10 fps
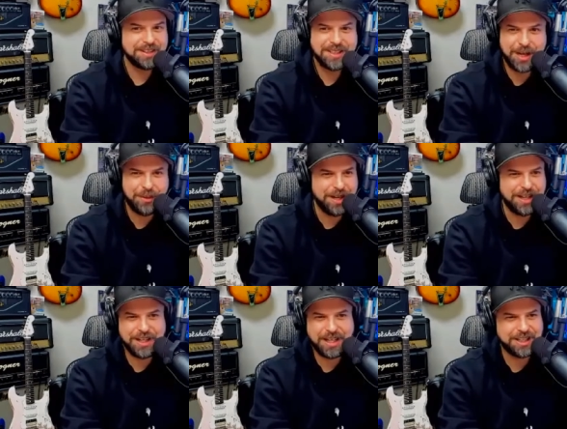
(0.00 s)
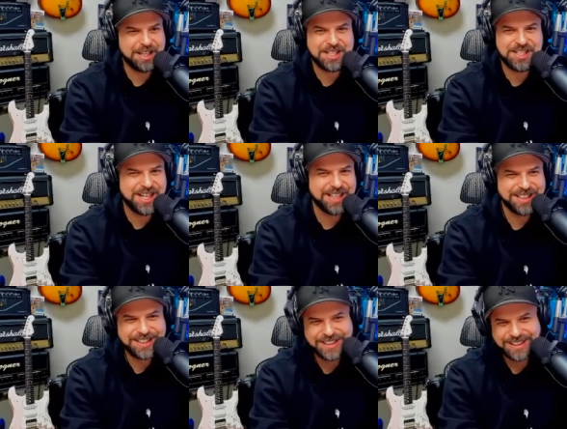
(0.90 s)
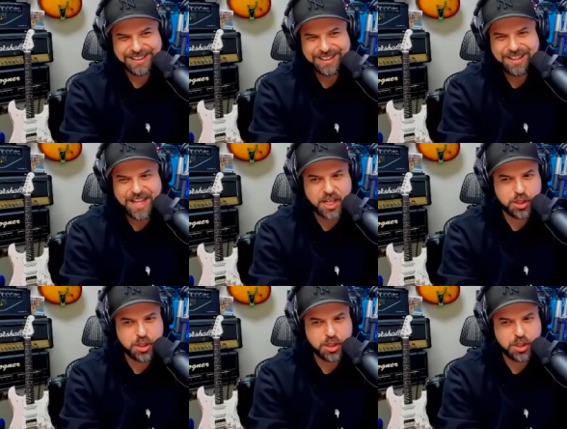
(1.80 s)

Can't wait. I got a lot to say. Thanks